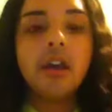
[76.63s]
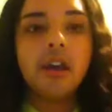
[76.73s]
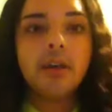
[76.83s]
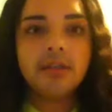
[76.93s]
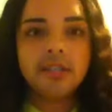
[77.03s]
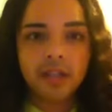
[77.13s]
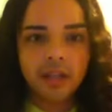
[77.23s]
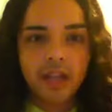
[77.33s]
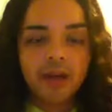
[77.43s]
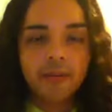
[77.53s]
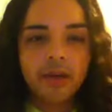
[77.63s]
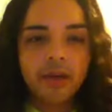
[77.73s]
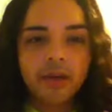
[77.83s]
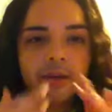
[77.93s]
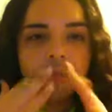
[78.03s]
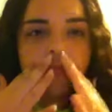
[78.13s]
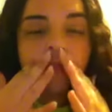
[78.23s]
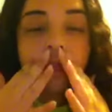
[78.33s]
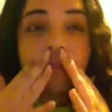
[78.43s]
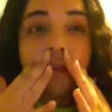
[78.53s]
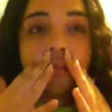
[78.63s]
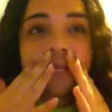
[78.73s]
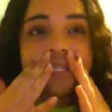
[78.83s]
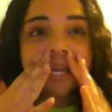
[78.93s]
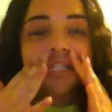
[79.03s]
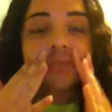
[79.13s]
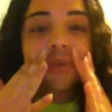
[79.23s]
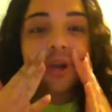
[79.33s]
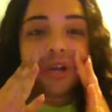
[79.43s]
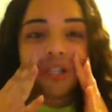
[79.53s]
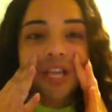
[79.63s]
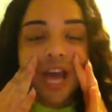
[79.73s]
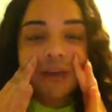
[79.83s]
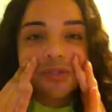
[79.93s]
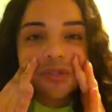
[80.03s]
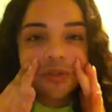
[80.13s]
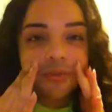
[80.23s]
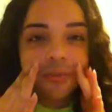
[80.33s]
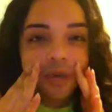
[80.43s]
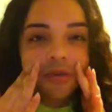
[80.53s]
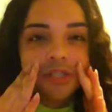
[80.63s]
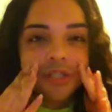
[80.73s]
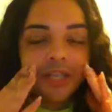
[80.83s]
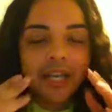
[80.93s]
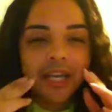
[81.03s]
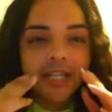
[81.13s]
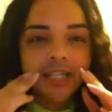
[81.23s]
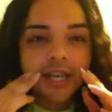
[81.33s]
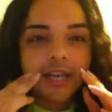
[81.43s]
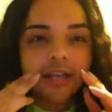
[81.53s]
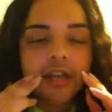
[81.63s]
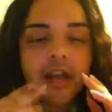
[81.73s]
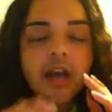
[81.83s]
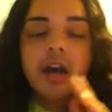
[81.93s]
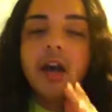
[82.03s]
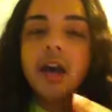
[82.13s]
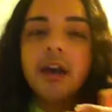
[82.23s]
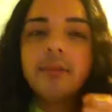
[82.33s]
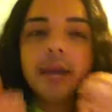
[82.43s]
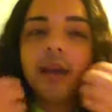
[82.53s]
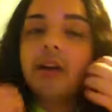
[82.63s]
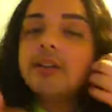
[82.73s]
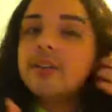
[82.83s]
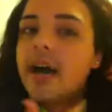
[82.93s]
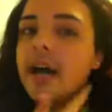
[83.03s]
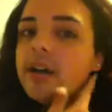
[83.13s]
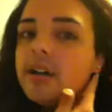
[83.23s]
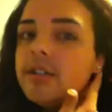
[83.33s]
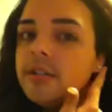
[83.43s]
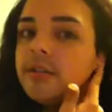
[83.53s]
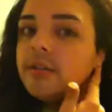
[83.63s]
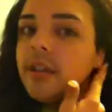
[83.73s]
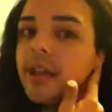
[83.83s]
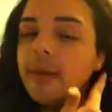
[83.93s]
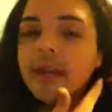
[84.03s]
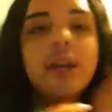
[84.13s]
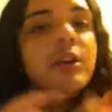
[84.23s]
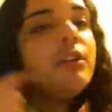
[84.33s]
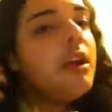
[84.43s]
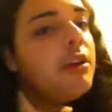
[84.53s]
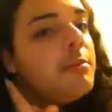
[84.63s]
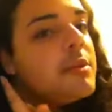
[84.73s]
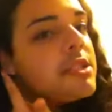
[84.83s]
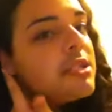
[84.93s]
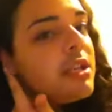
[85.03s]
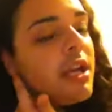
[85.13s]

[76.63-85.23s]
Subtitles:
It was a lot better. My mustache is what hurts the absolute most getting it done. I also had her do like my earlobes